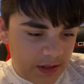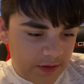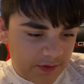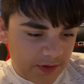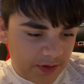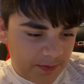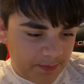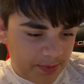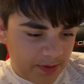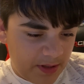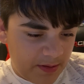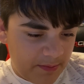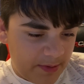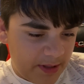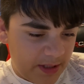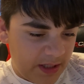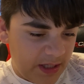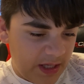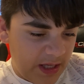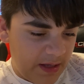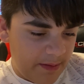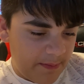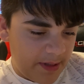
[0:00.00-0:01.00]
pretty big
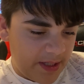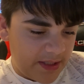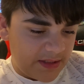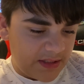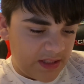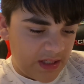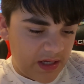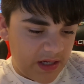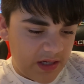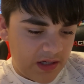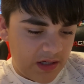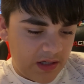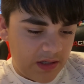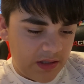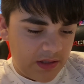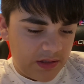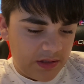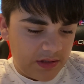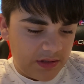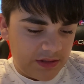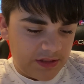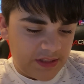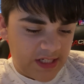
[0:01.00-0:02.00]
game at the
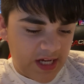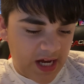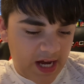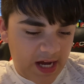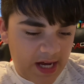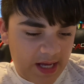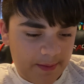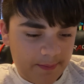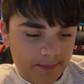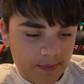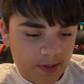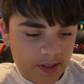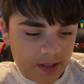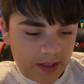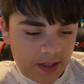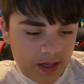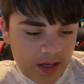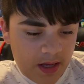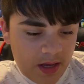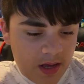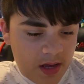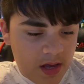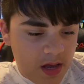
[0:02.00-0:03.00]
time.
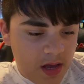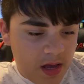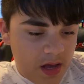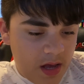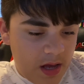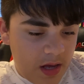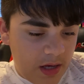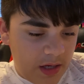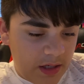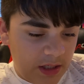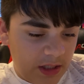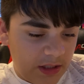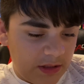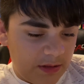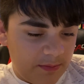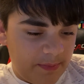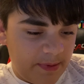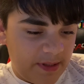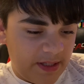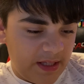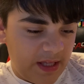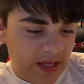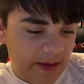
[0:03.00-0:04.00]
Another
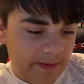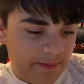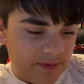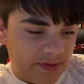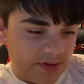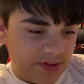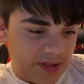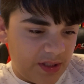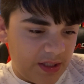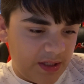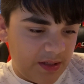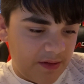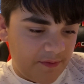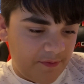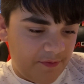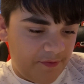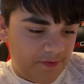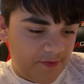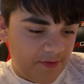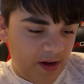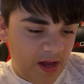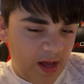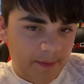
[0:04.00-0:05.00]
big game was like
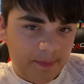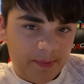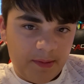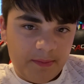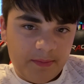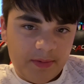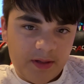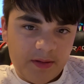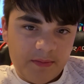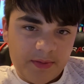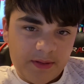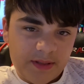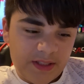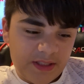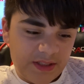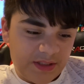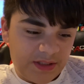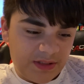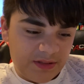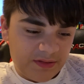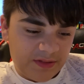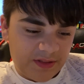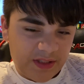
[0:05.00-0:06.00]
Flappy Bird, but the
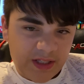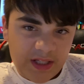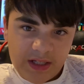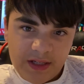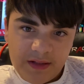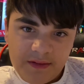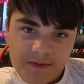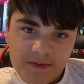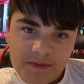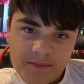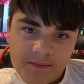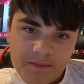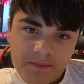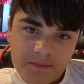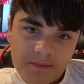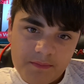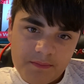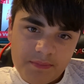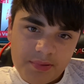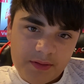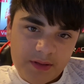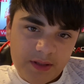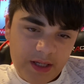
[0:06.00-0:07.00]
issue is you can't even
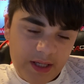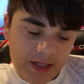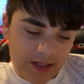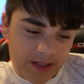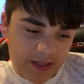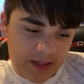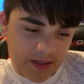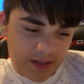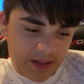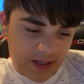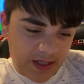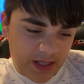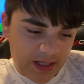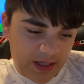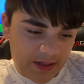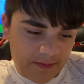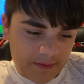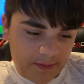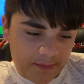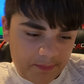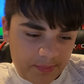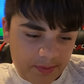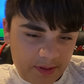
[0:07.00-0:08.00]

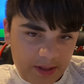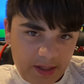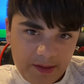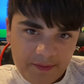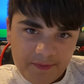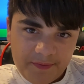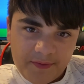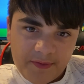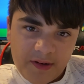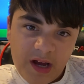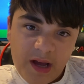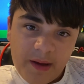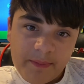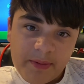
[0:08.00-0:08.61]
play Flappy